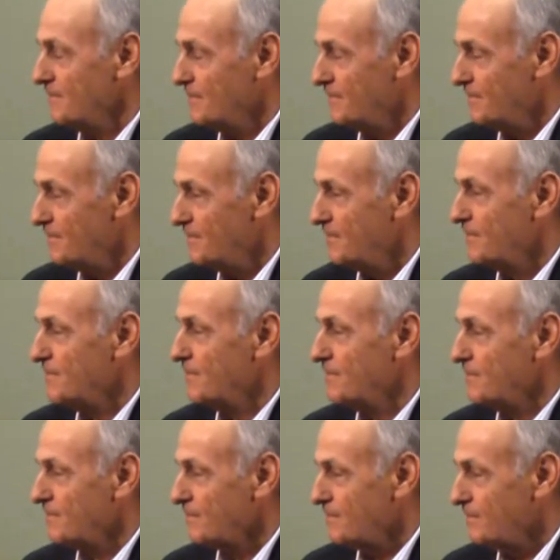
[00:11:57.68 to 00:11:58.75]

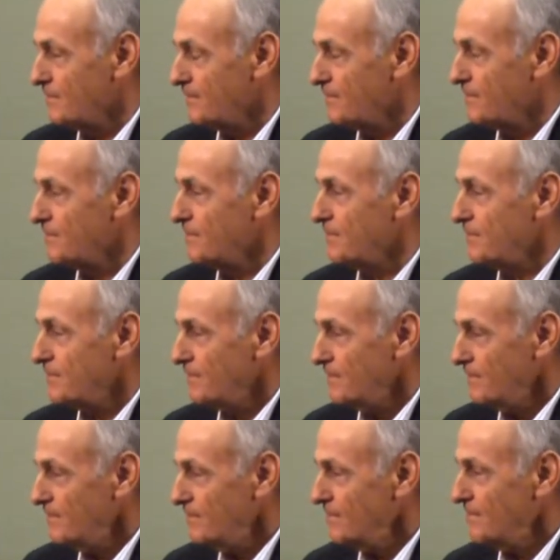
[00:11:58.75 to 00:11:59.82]

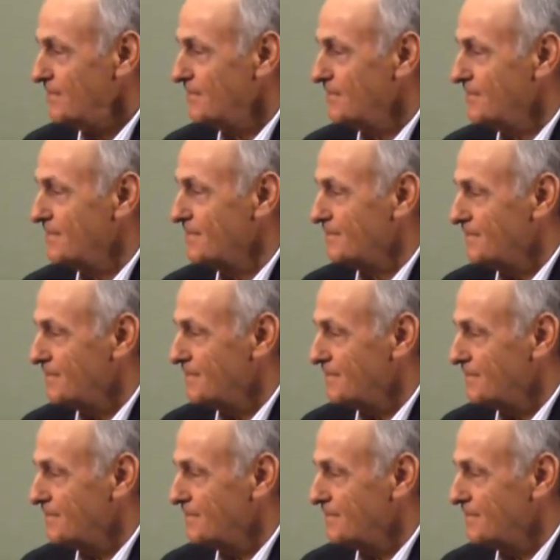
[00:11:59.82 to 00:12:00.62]
This person isn't speaking.